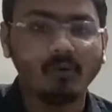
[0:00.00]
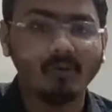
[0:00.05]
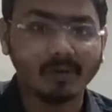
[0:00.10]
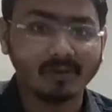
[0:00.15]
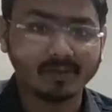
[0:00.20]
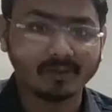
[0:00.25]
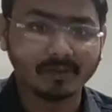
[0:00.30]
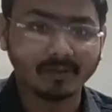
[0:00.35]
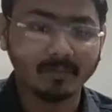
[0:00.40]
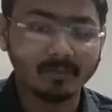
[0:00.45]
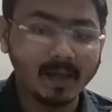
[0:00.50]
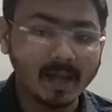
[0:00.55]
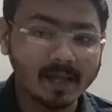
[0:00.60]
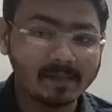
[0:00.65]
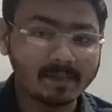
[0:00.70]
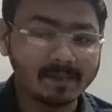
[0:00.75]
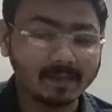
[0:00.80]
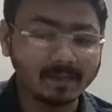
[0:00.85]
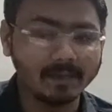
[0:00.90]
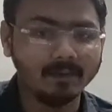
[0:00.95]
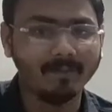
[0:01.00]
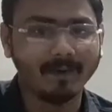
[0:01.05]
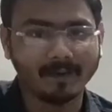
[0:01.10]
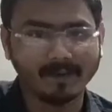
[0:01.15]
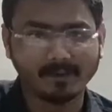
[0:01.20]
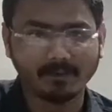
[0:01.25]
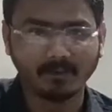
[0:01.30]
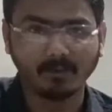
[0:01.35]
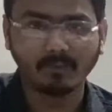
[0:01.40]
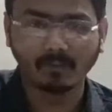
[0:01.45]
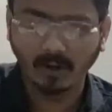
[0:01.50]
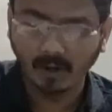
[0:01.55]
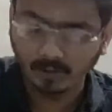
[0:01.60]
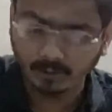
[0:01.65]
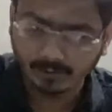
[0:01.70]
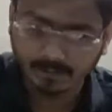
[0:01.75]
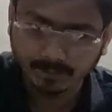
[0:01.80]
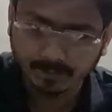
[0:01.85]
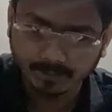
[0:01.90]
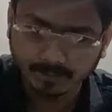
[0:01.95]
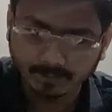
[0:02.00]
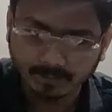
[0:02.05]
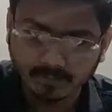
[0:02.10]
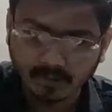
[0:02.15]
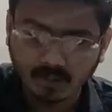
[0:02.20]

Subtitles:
what is the basic device of IoT,